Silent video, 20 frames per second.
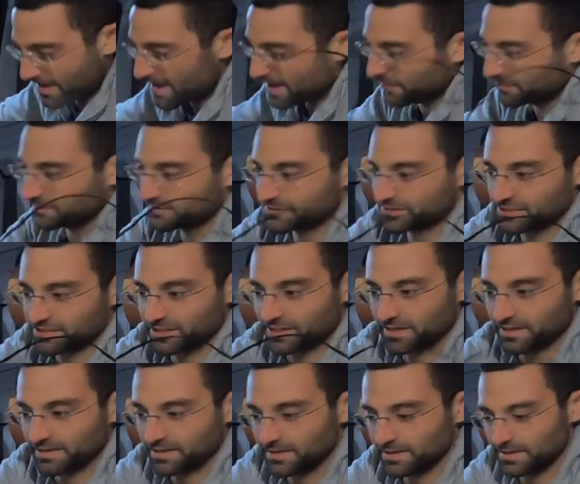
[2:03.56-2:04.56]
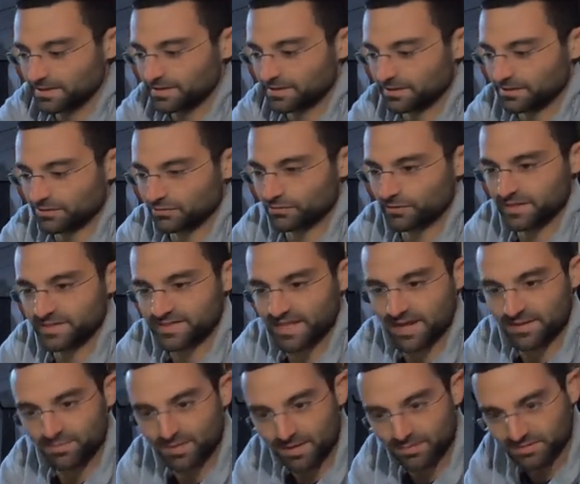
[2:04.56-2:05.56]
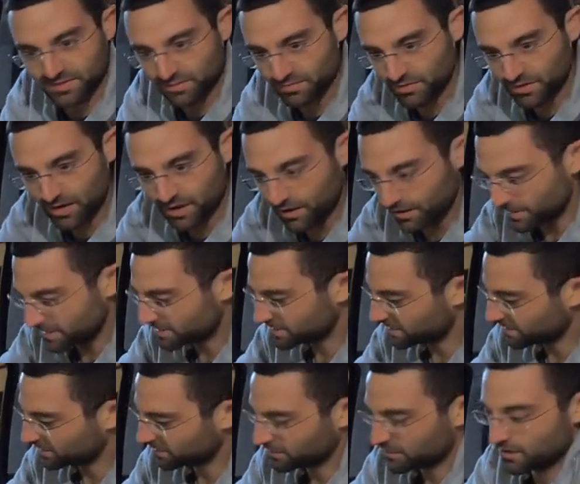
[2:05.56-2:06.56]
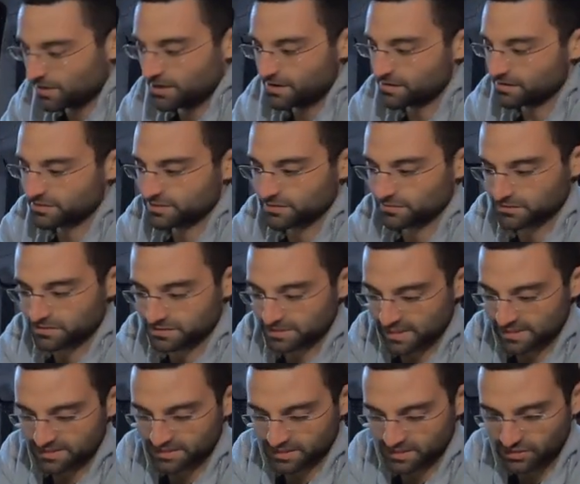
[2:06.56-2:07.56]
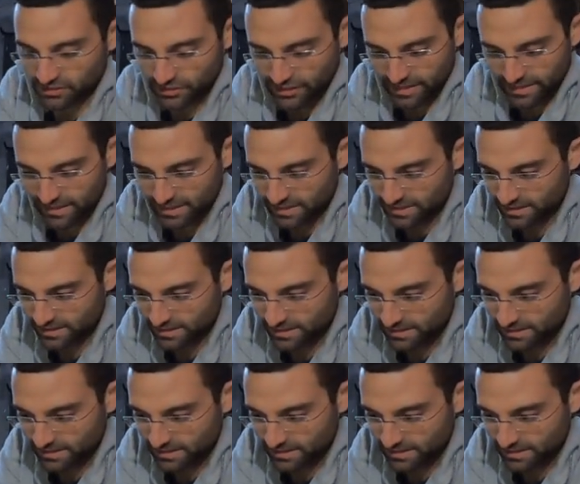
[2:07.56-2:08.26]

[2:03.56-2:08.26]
out. Just gonna retape up some of the harness on the car so it's nice and clean.